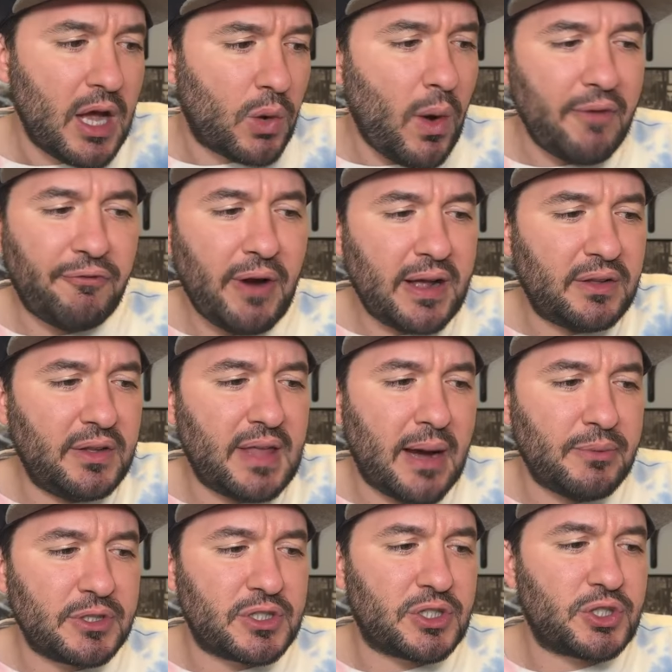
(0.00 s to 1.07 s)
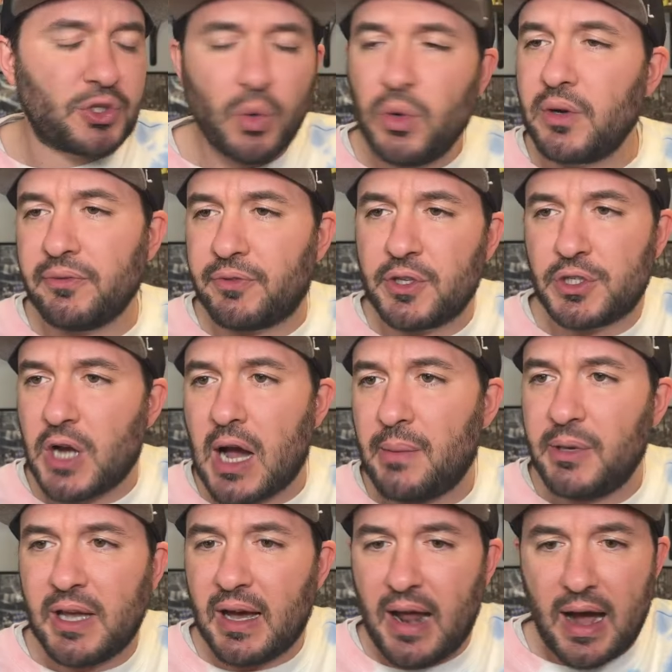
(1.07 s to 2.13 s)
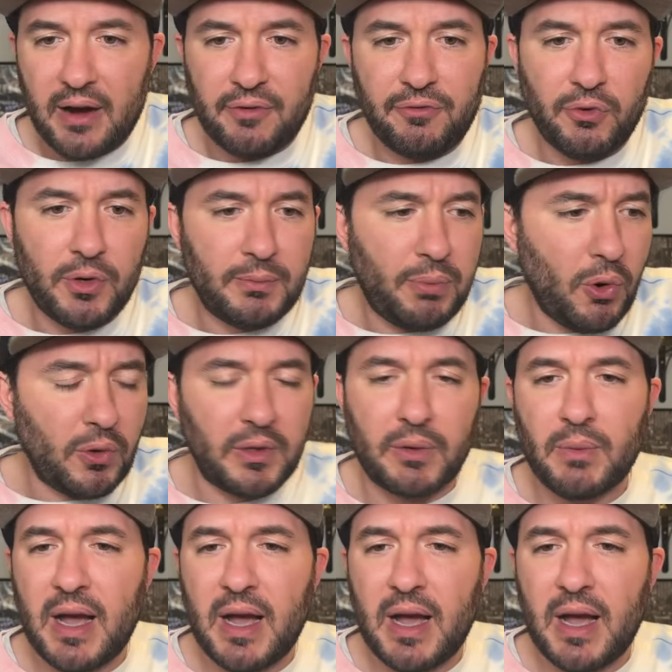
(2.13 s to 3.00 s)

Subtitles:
Quite frankly, that was sort of the job he got hired for in Portland,